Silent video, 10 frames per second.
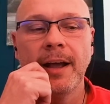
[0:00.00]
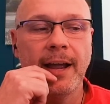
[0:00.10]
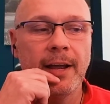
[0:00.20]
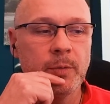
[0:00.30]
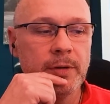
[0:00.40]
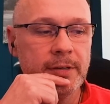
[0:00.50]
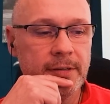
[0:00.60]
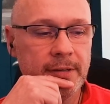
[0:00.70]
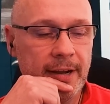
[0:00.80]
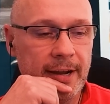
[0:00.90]
I
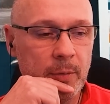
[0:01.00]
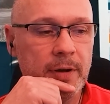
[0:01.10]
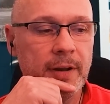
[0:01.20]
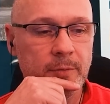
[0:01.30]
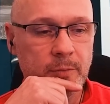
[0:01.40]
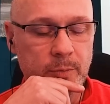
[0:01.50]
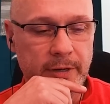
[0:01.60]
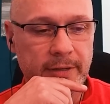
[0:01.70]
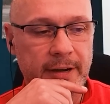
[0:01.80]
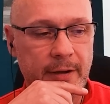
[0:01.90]
would
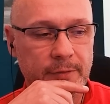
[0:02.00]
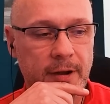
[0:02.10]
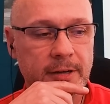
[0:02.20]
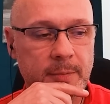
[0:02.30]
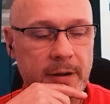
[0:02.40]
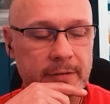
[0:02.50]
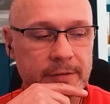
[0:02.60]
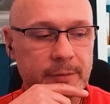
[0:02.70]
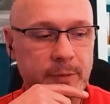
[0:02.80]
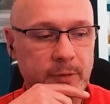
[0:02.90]
really, and I've talked about
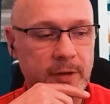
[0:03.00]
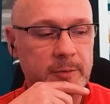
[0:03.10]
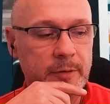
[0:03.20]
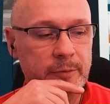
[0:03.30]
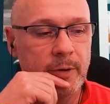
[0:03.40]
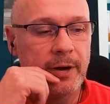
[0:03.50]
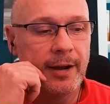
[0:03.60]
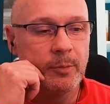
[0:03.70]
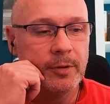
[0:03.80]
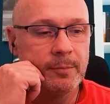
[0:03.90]
this a few times before,
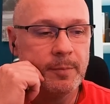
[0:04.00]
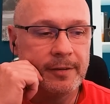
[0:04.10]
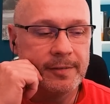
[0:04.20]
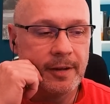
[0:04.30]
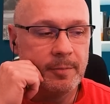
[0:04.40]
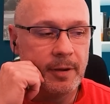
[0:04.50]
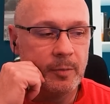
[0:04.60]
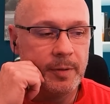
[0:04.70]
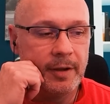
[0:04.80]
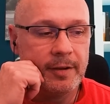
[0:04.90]
my
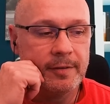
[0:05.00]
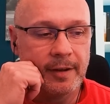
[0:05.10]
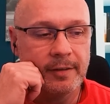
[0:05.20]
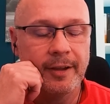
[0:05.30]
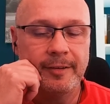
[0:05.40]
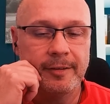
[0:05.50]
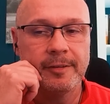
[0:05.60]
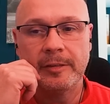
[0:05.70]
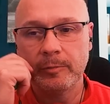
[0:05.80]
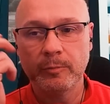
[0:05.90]
sentimental pick is I'd like to
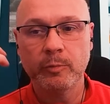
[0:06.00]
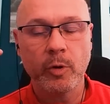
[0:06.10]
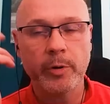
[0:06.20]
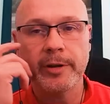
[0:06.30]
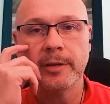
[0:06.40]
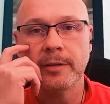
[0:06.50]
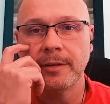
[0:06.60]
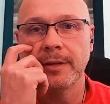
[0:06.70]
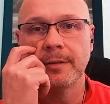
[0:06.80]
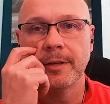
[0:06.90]
see Rory
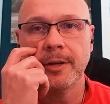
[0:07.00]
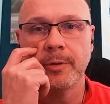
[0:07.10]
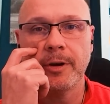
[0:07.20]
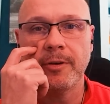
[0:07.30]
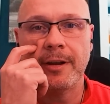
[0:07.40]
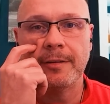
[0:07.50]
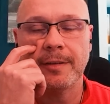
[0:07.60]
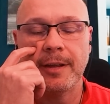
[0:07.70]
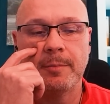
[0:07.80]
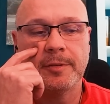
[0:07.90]
get the career Grand
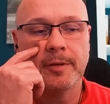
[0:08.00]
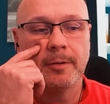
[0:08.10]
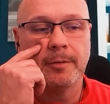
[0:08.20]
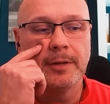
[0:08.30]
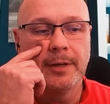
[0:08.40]
Slam. So